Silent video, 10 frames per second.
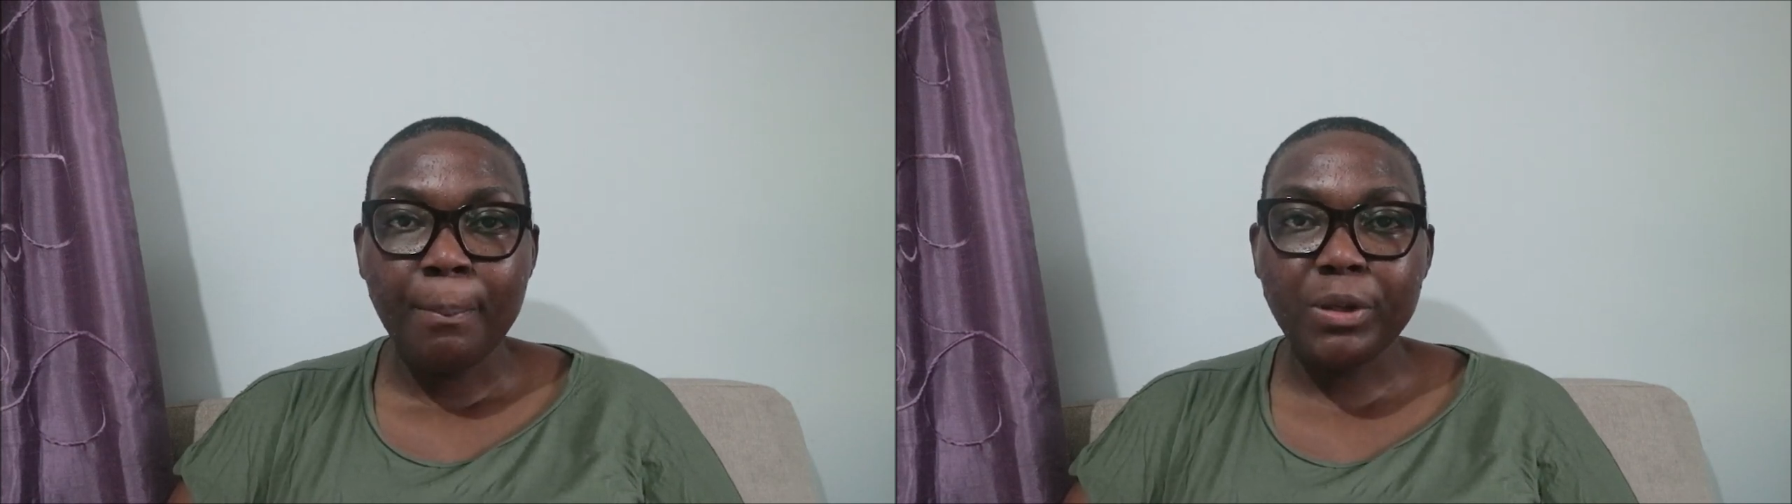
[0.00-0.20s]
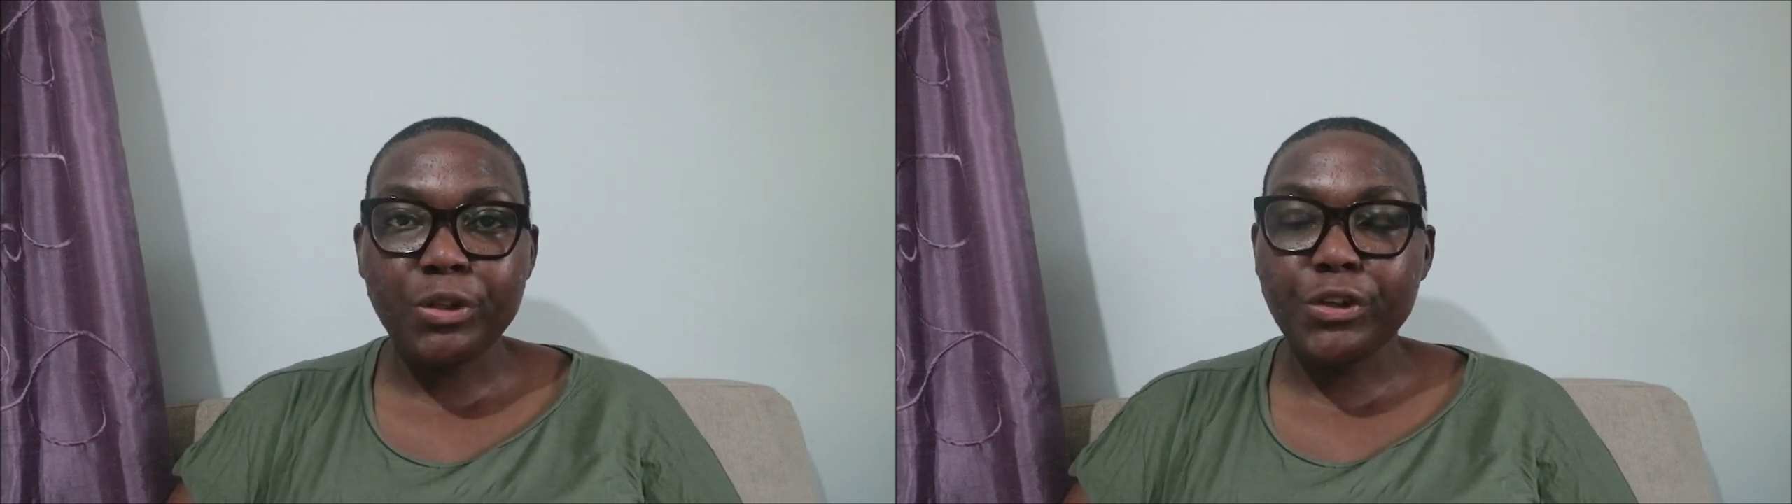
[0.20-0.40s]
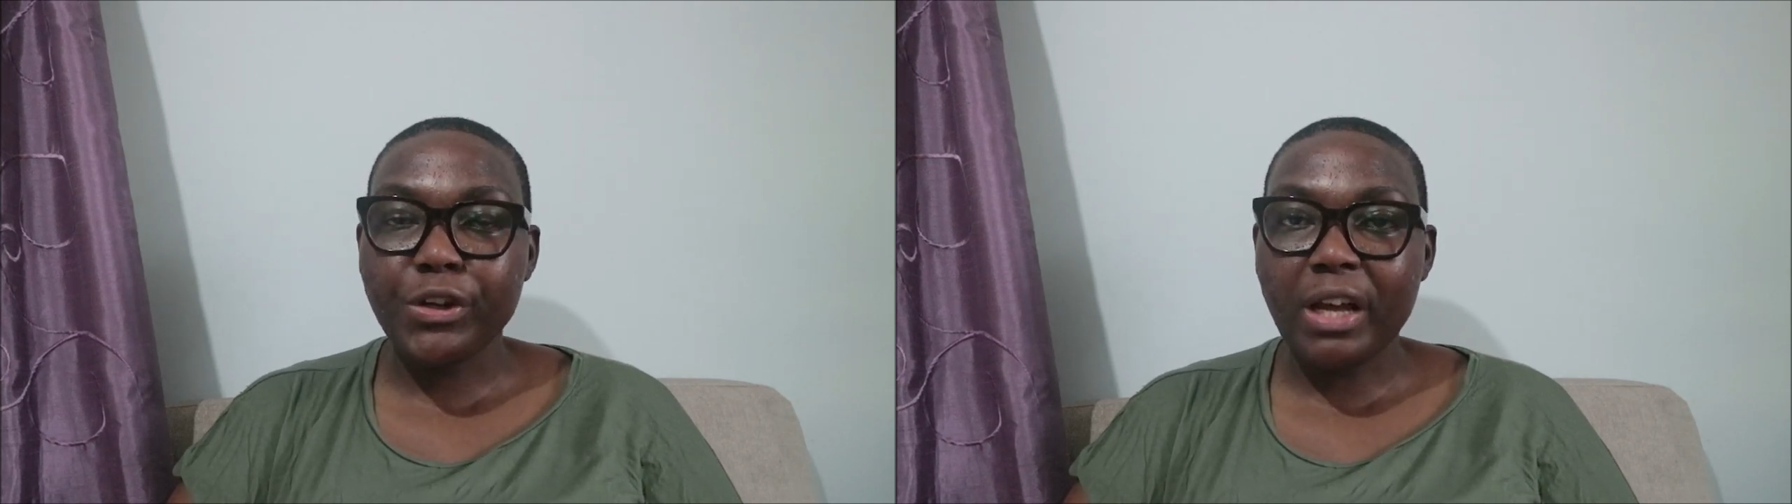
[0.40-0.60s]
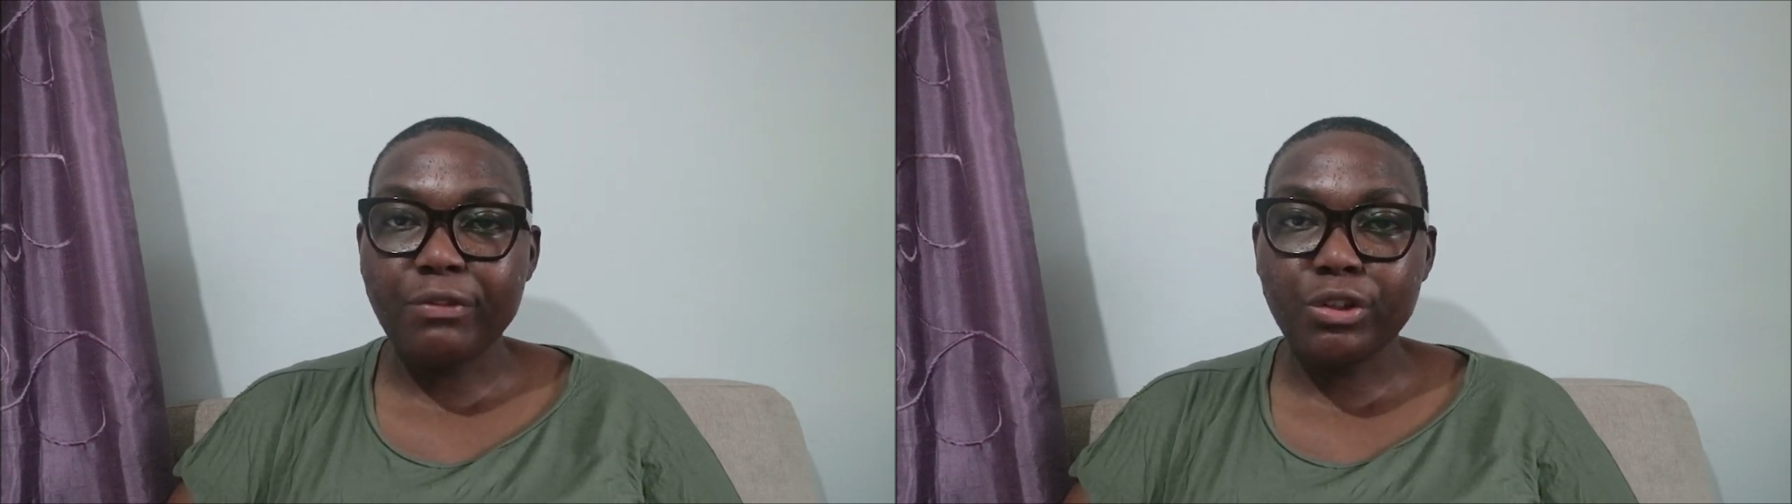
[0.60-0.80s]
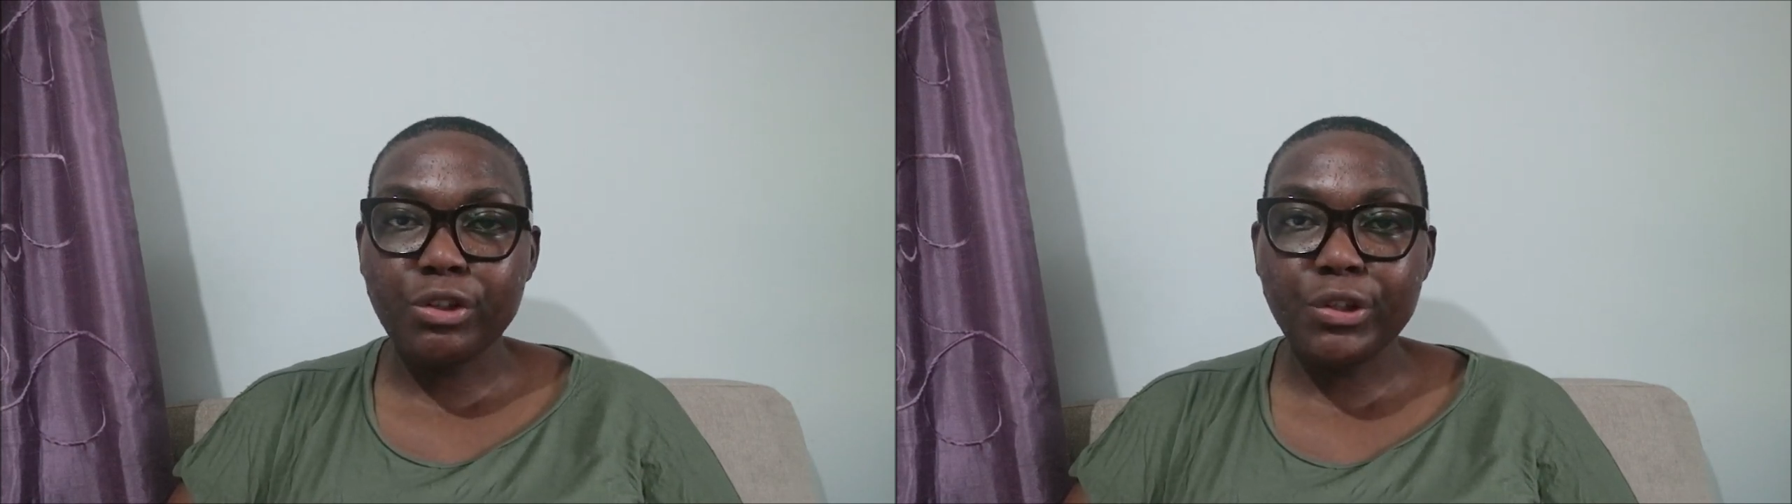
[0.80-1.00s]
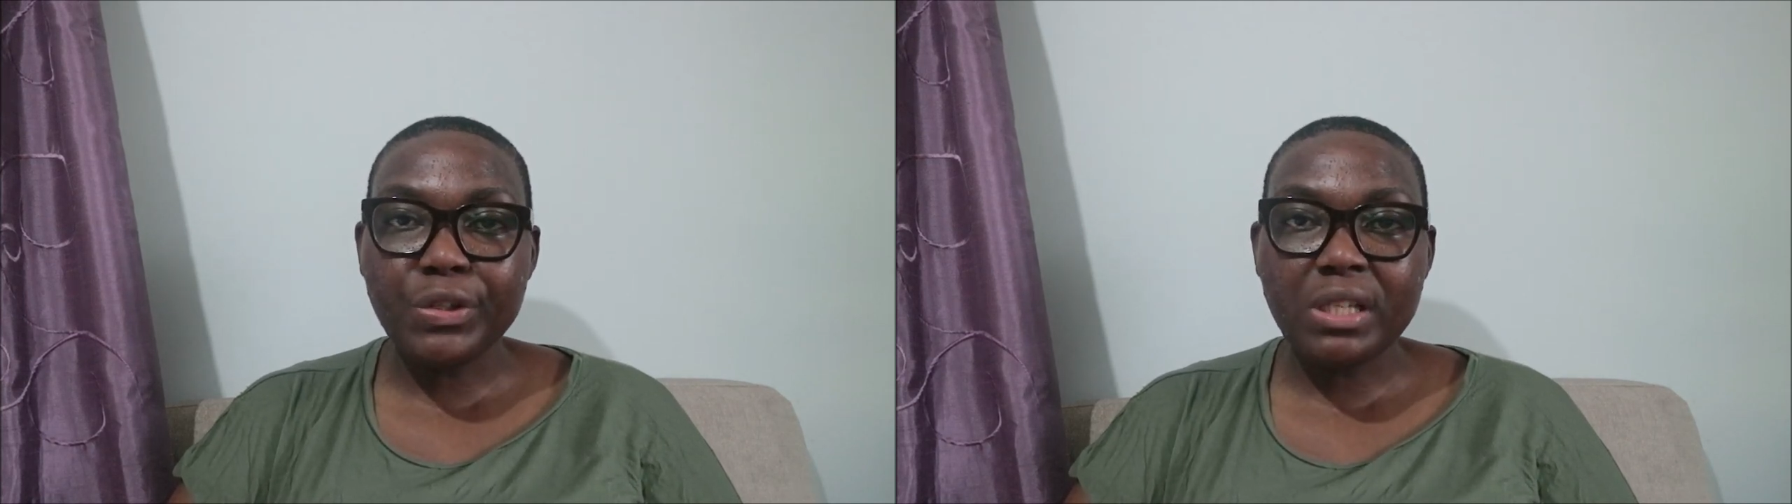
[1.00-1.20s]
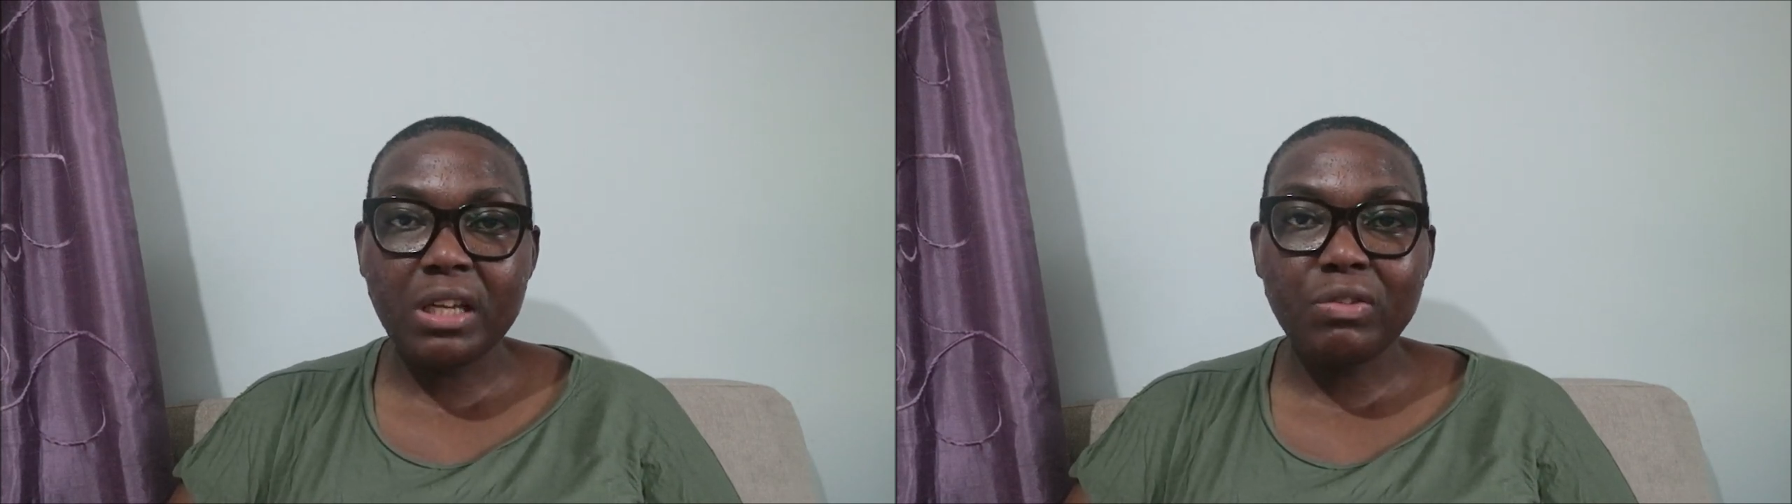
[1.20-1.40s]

but you don't have to use it.